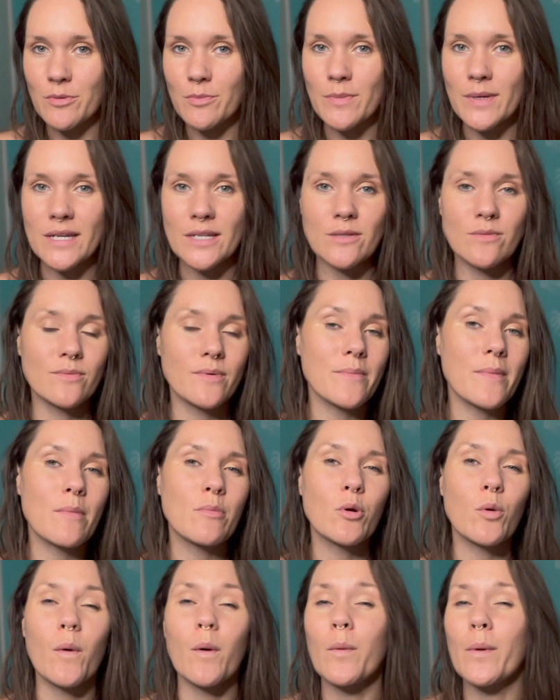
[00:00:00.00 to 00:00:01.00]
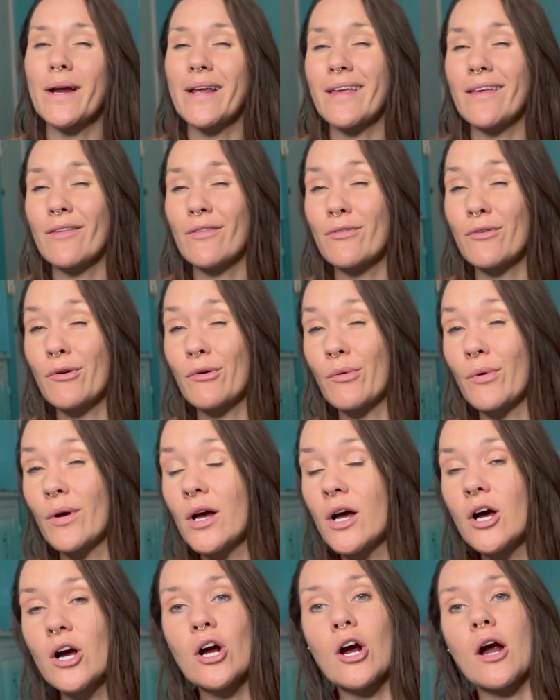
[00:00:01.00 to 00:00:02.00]
Because remember, we're working through
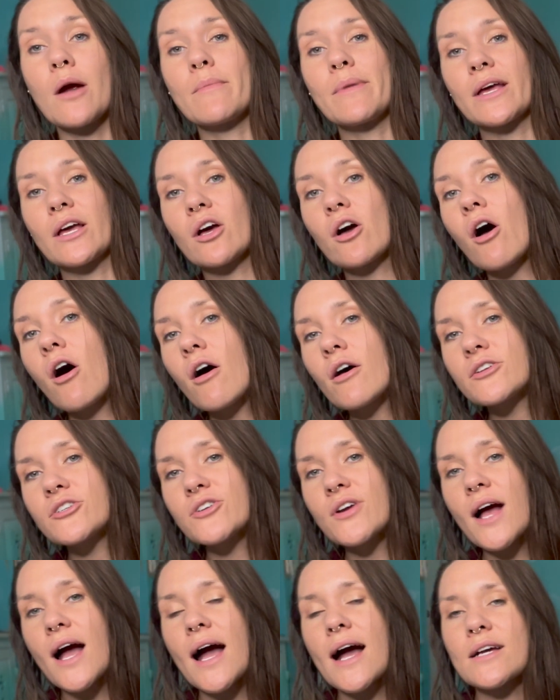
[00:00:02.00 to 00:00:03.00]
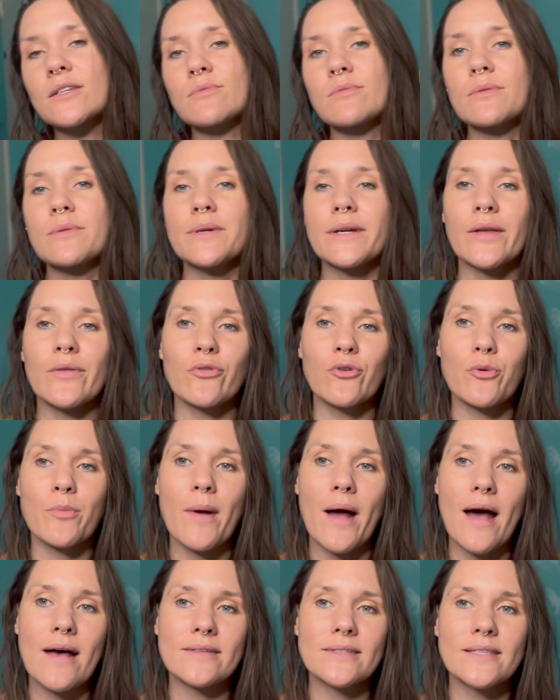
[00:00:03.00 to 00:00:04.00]
karmic contracts, we're working through
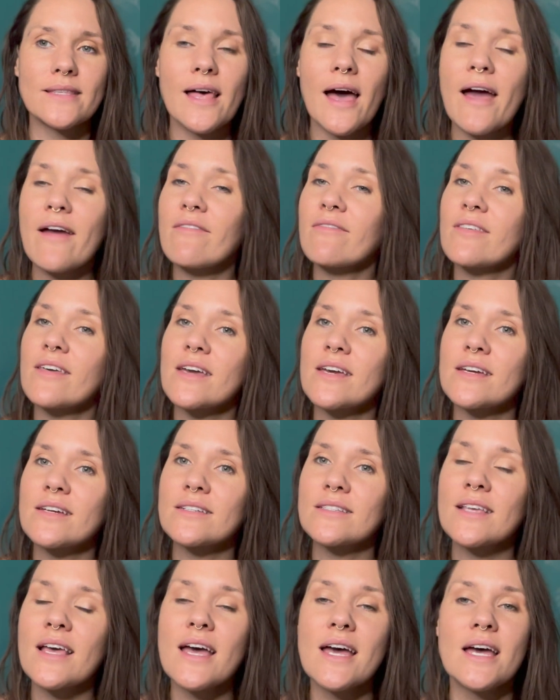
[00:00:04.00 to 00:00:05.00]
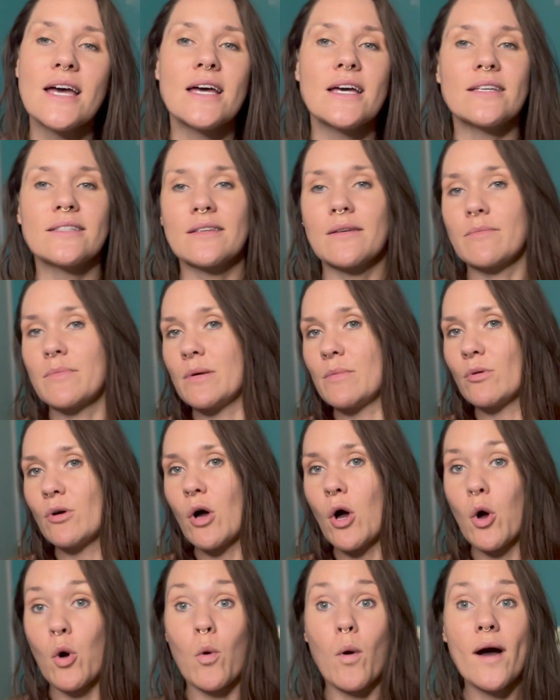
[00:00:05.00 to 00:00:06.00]
past life things. Some people
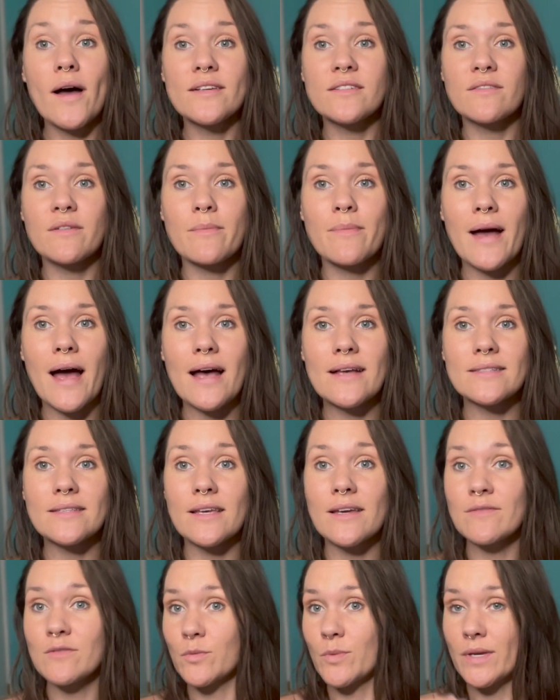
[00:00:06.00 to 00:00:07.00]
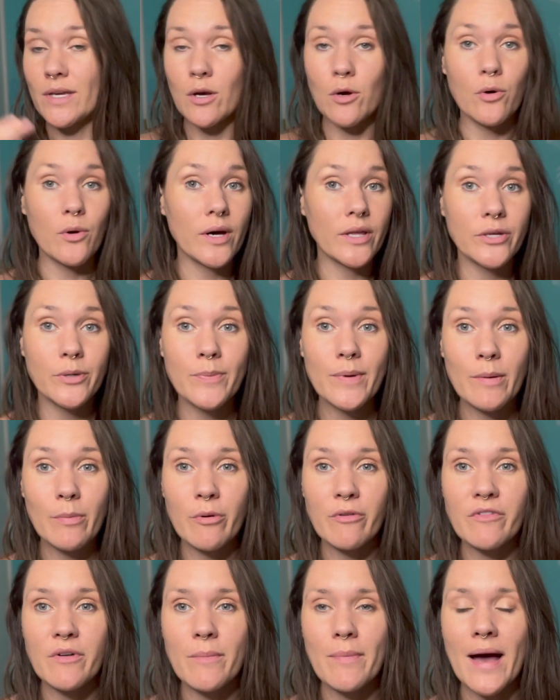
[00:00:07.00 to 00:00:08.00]
owe us from past lives, we owe other people
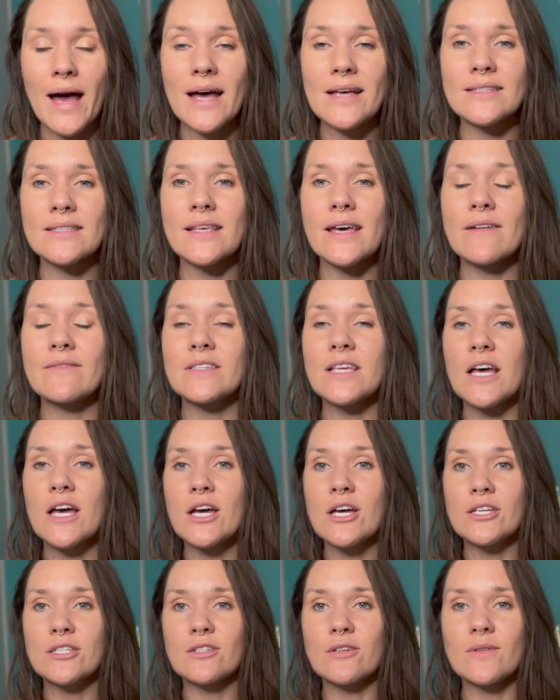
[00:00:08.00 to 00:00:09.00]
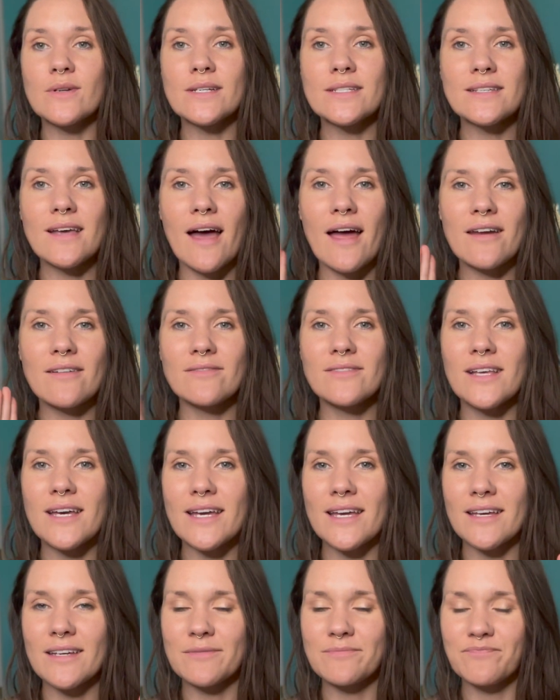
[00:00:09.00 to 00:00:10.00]
from past lives. So it's kind of
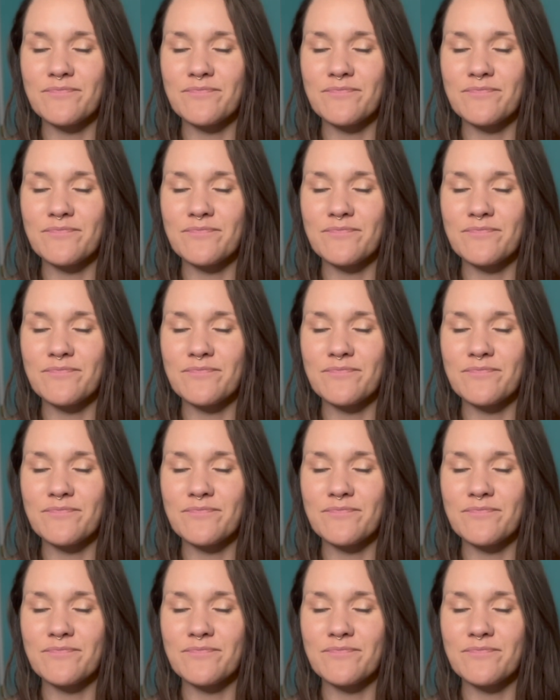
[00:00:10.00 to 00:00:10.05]
like,